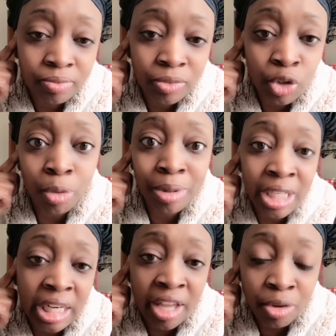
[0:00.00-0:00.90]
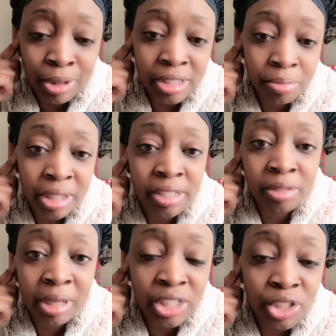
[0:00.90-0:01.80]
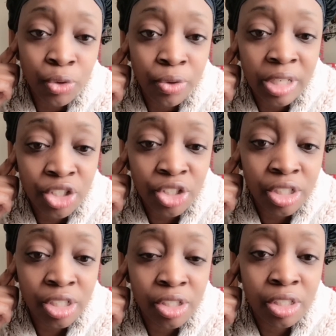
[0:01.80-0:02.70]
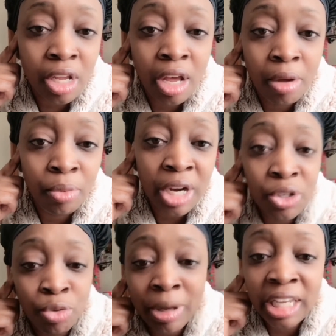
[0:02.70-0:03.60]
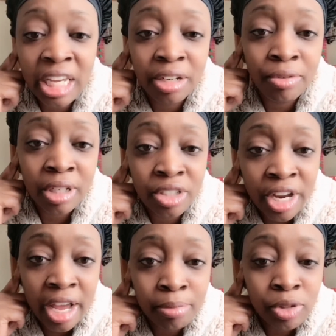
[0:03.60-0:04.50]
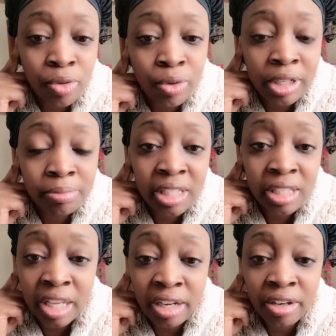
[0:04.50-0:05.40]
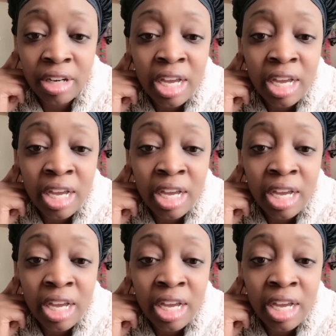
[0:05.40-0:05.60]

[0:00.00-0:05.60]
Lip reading: you know, putting together recipes, making certain dishes, when I do my catering jobs, throw clips in there,